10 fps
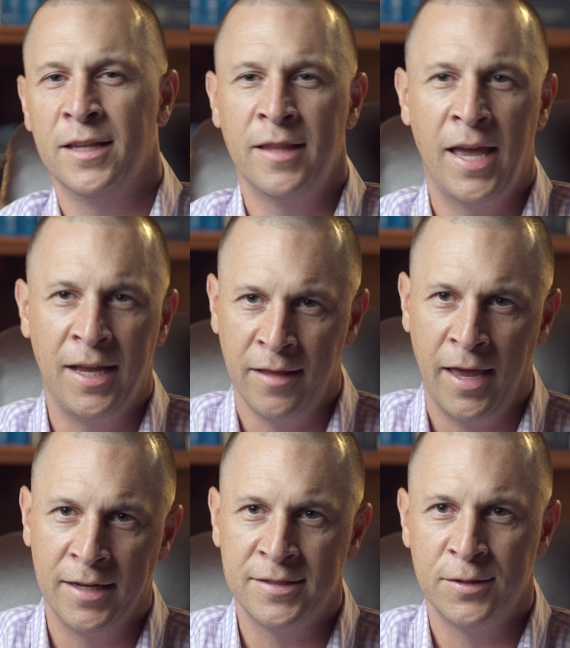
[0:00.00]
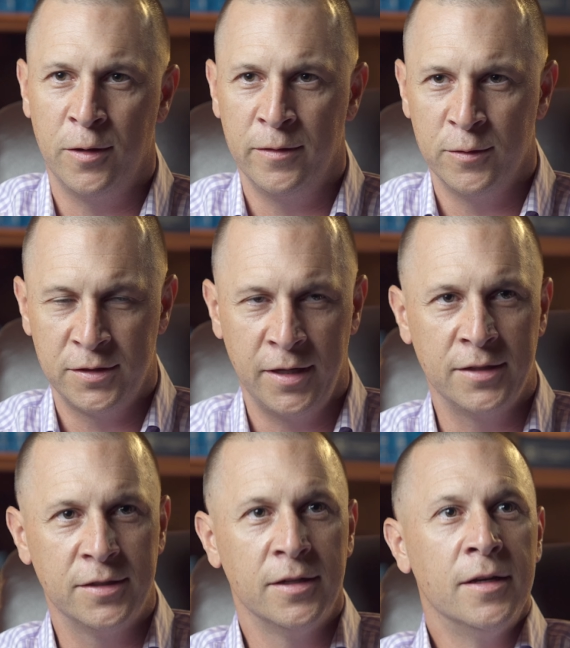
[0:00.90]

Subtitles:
and leg lengths and all those things.